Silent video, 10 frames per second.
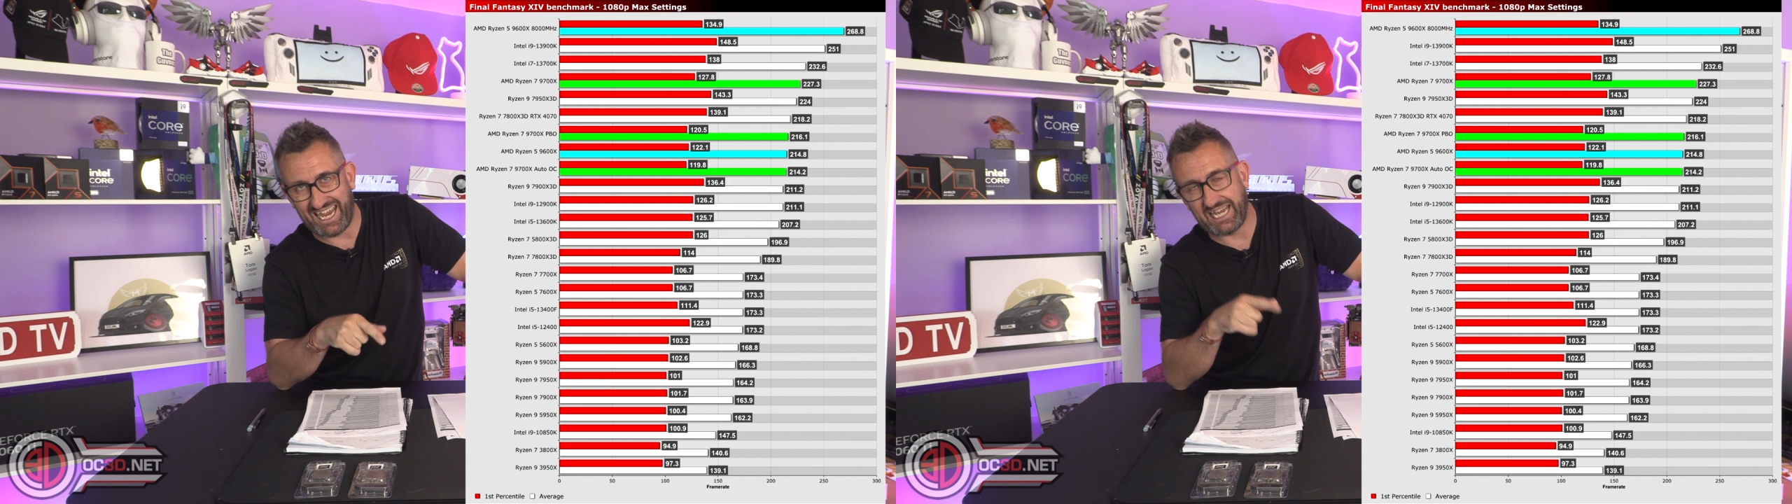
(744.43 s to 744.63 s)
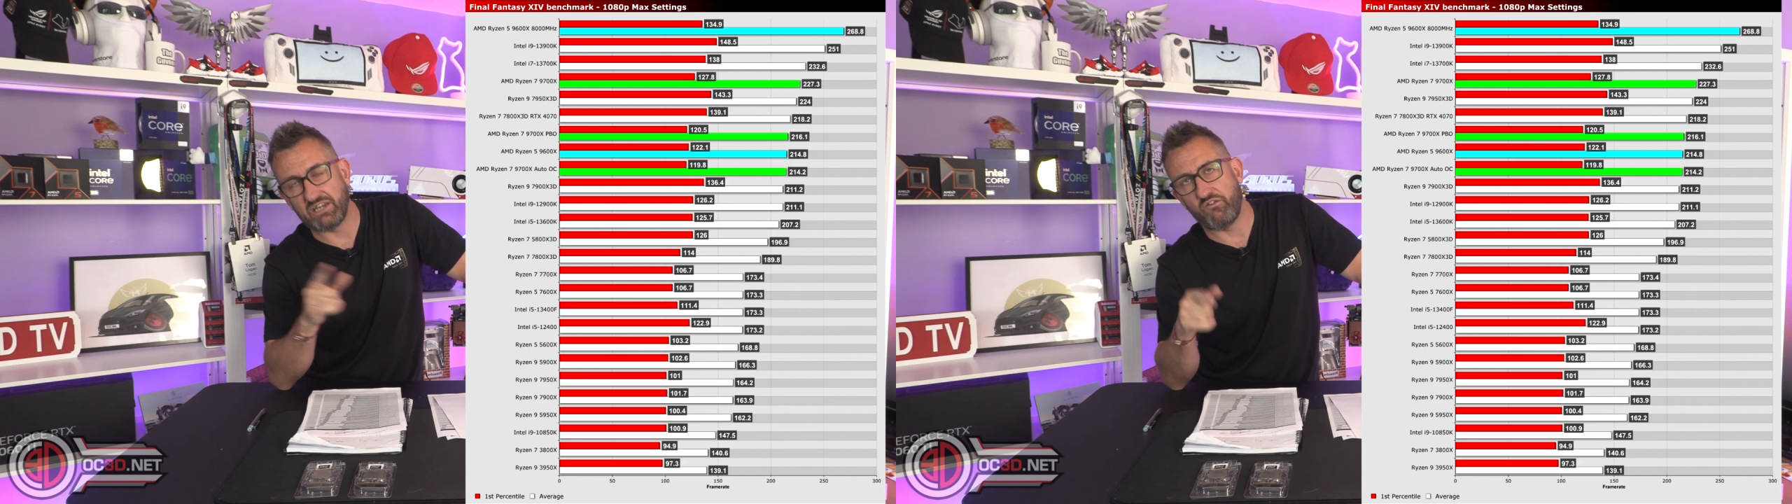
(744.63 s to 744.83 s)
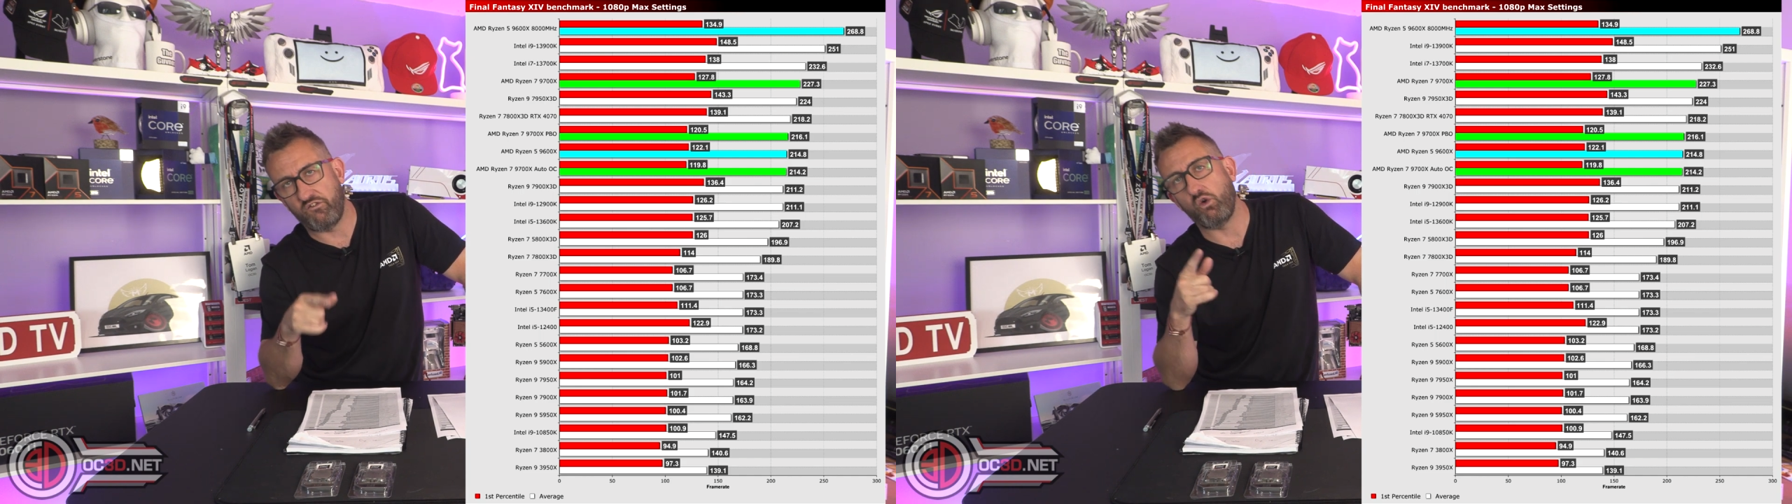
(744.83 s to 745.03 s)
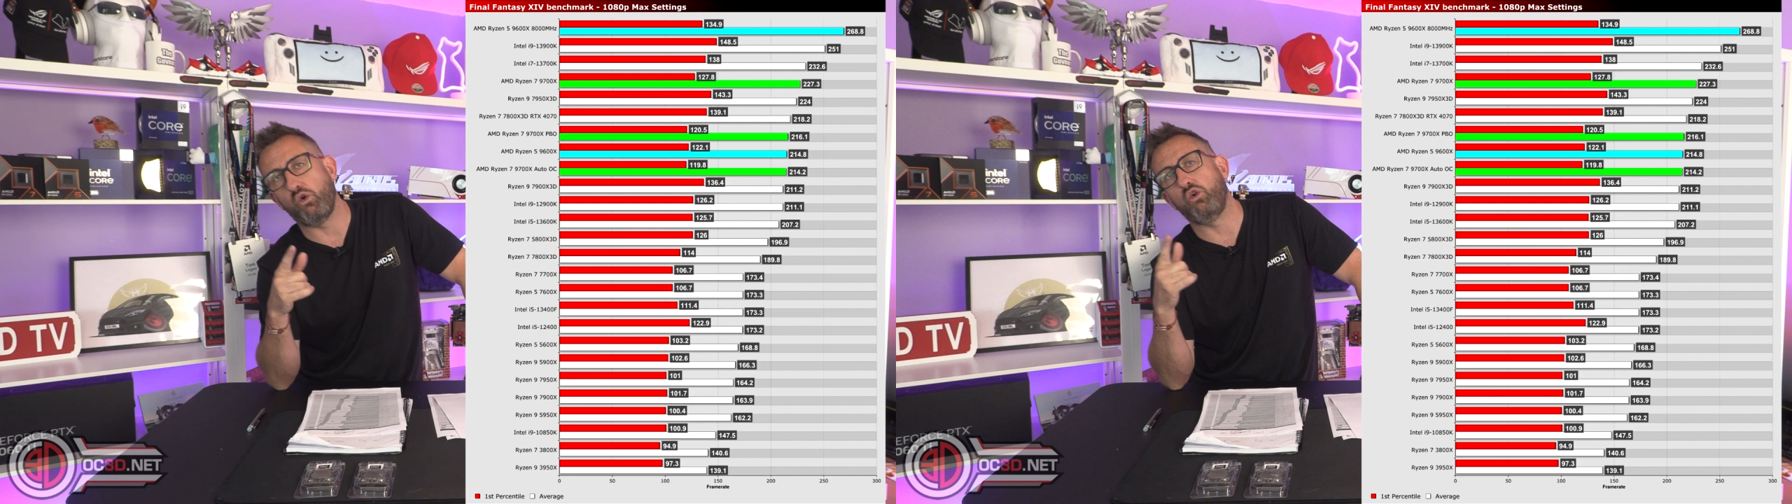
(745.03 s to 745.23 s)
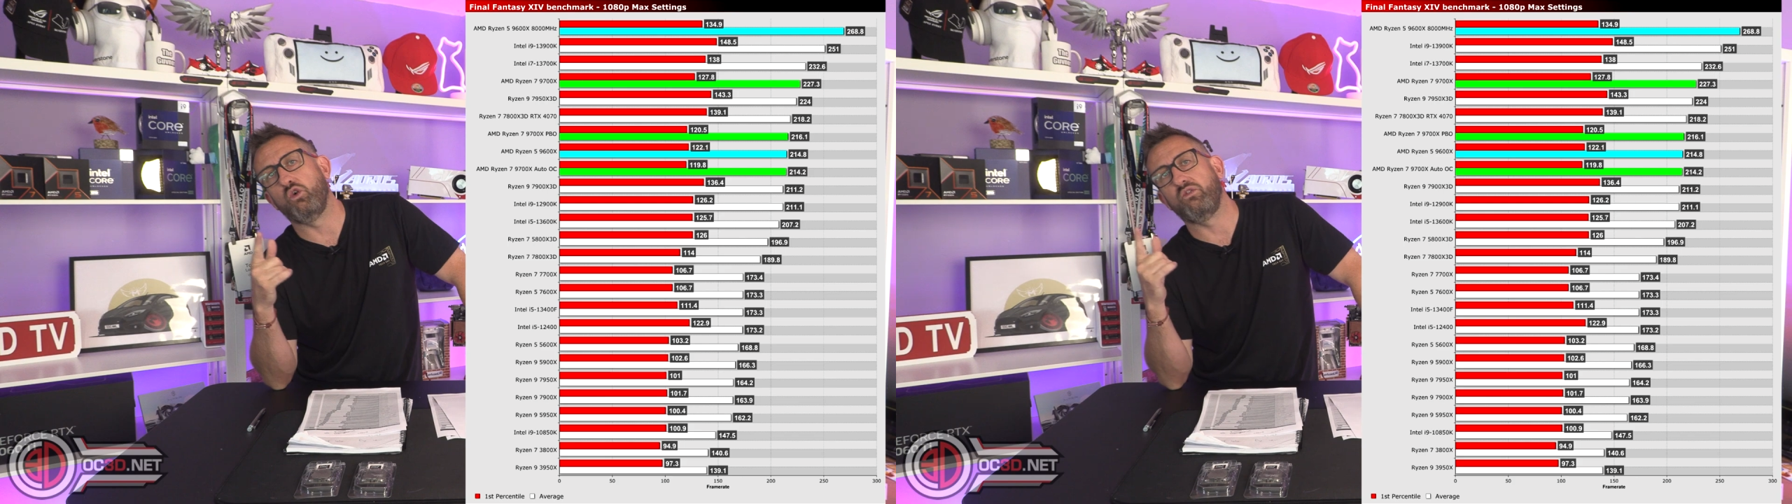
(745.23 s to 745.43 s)
in
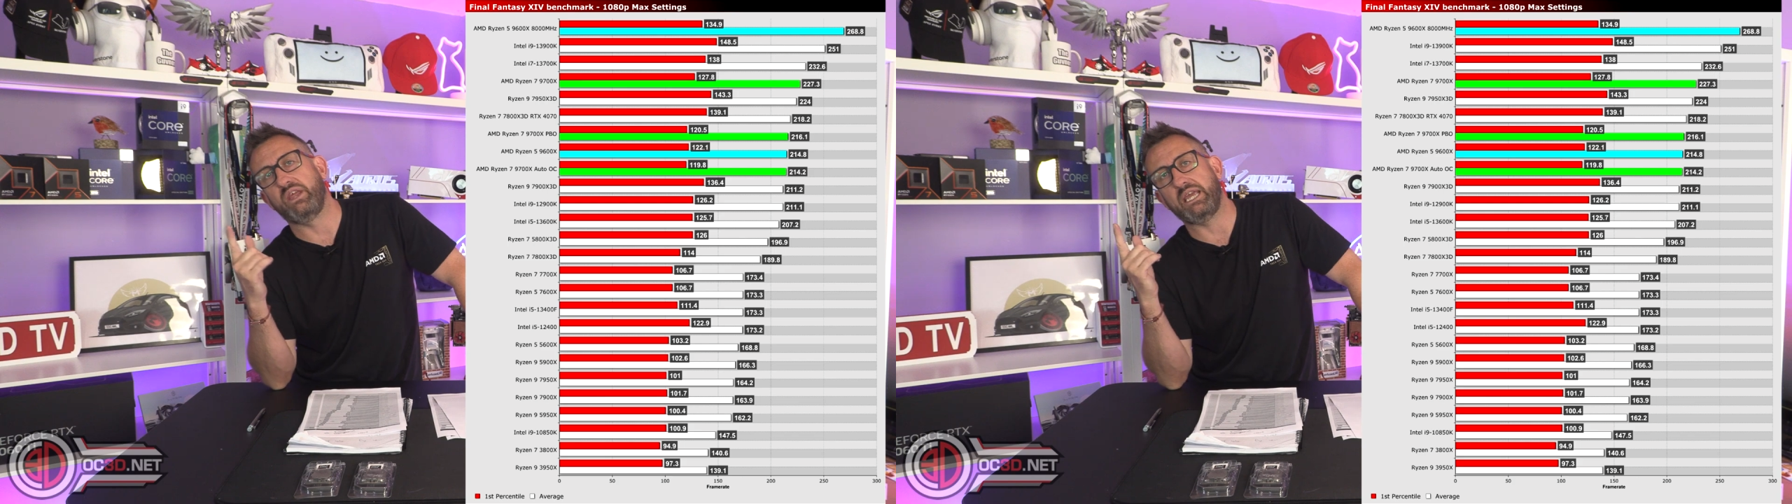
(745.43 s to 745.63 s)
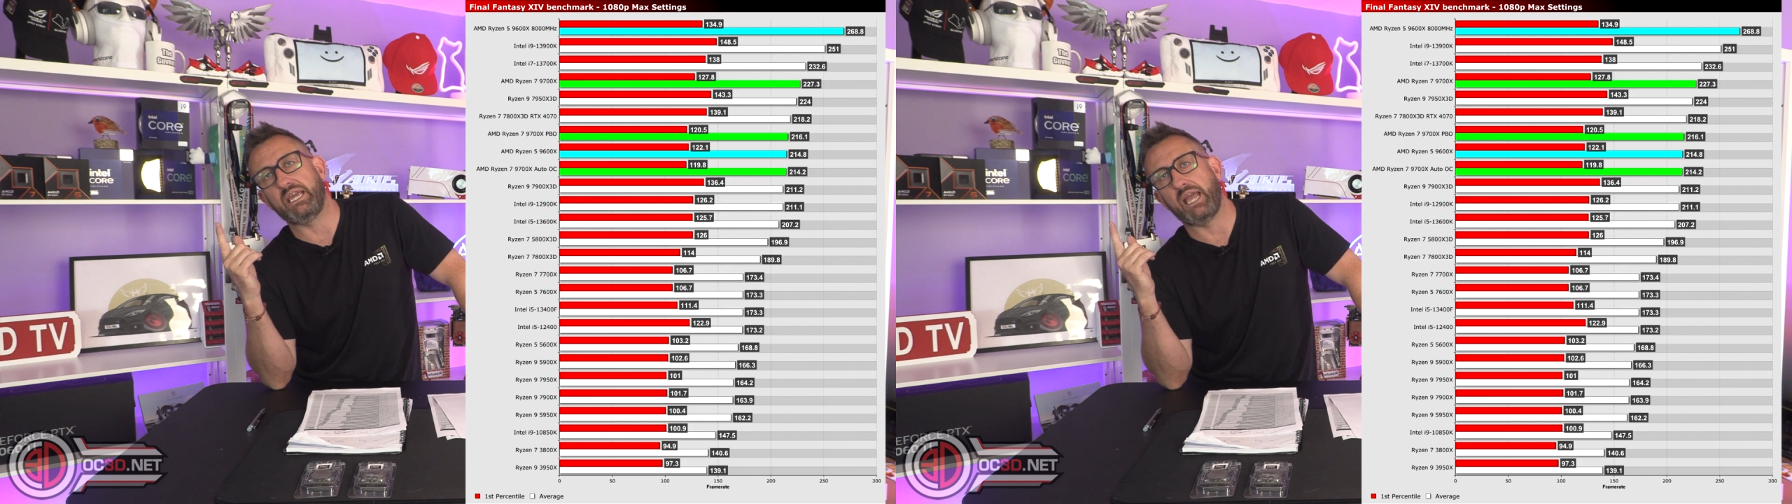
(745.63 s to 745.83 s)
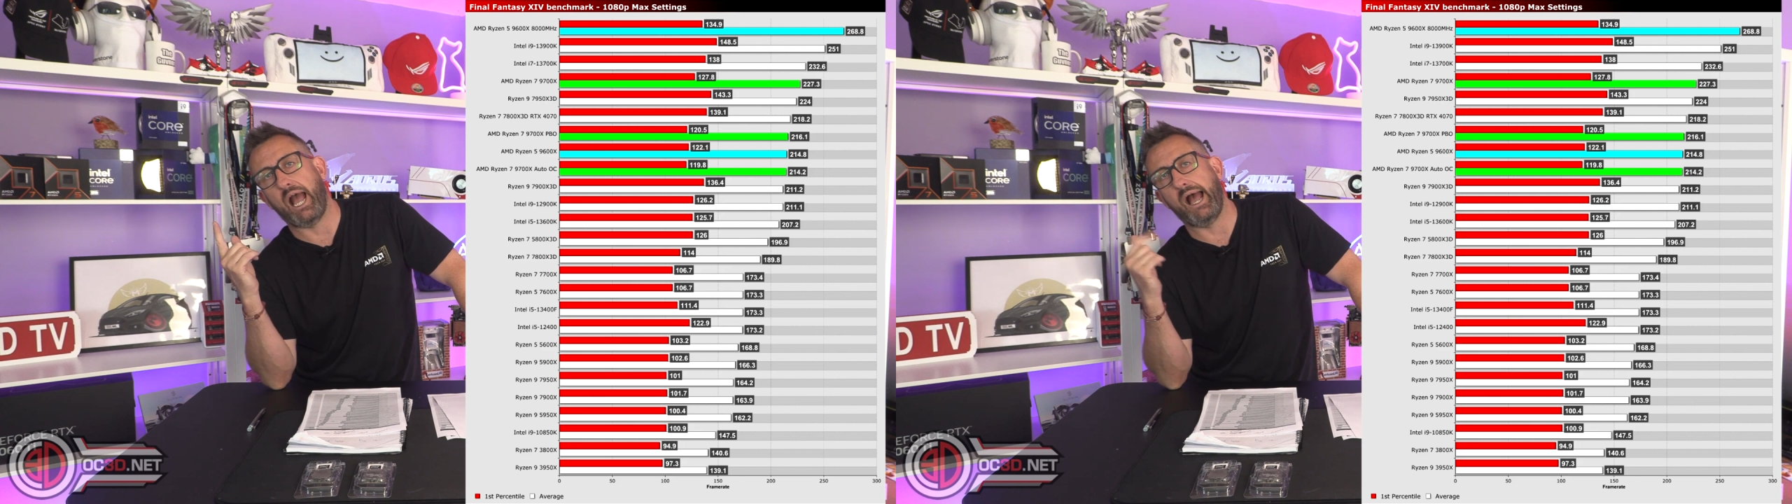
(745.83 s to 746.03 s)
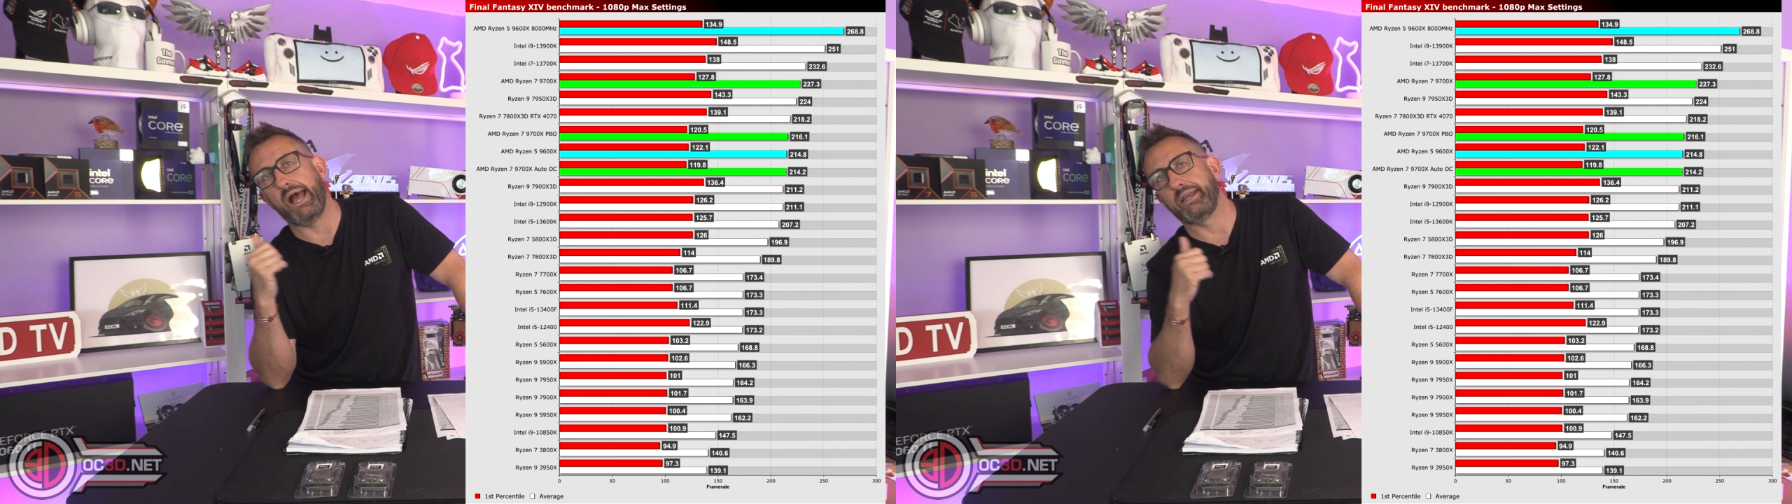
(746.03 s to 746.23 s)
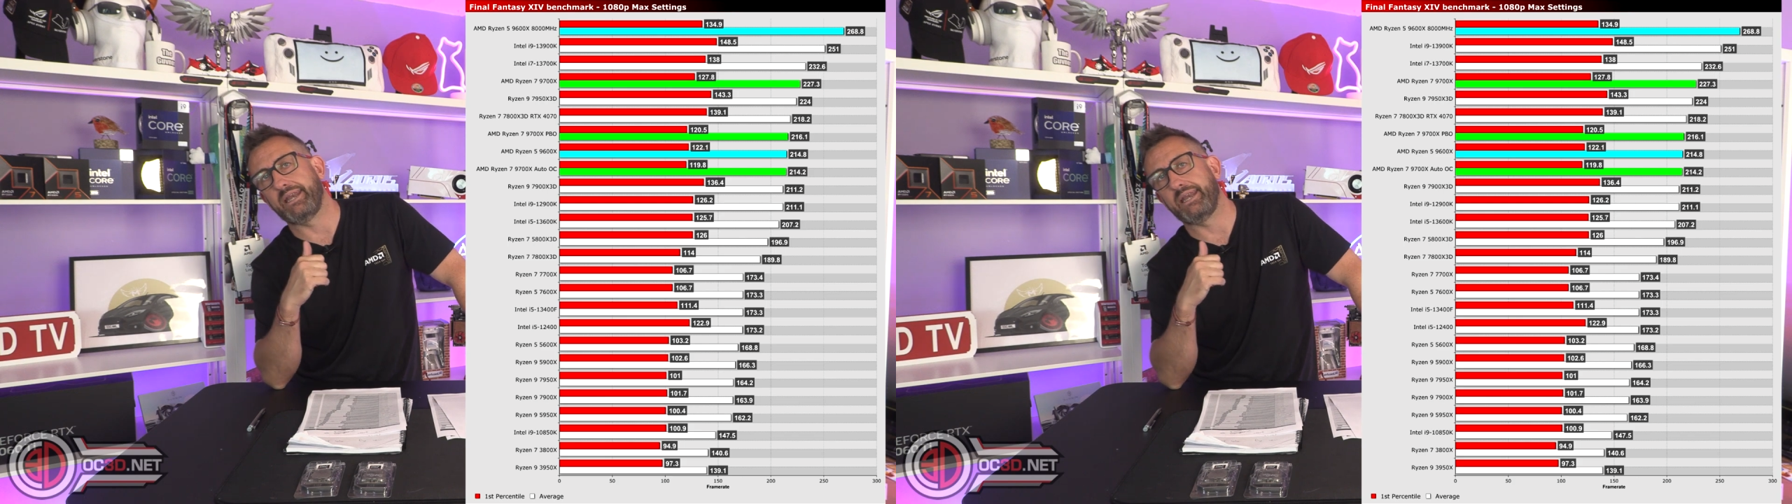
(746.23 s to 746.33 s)
for the uh,